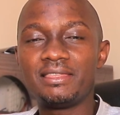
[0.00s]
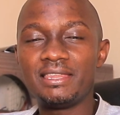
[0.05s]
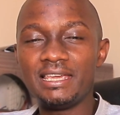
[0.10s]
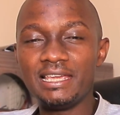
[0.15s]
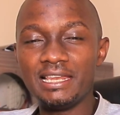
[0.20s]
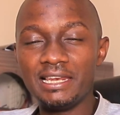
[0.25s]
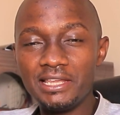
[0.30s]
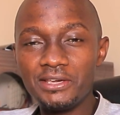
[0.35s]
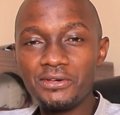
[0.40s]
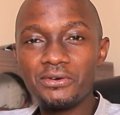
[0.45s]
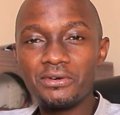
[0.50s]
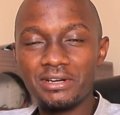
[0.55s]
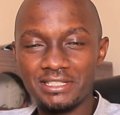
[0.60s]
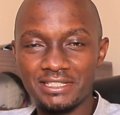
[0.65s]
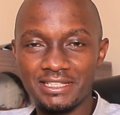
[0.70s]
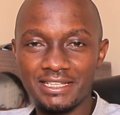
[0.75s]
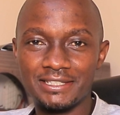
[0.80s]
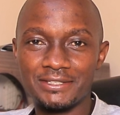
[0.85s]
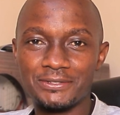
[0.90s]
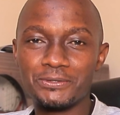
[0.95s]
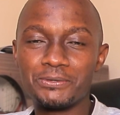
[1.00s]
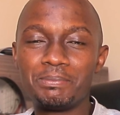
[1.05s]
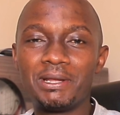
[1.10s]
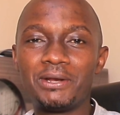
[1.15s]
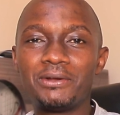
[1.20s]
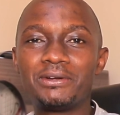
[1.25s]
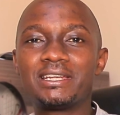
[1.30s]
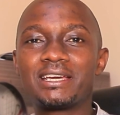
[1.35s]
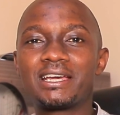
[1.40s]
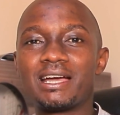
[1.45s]
Illegal residents who may
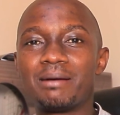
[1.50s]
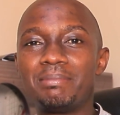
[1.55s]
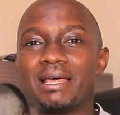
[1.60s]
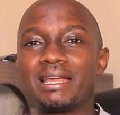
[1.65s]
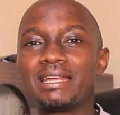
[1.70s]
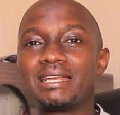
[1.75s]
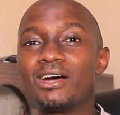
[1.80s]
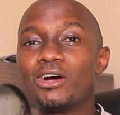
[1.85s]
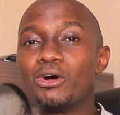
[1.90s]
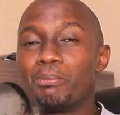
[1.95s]
not take up that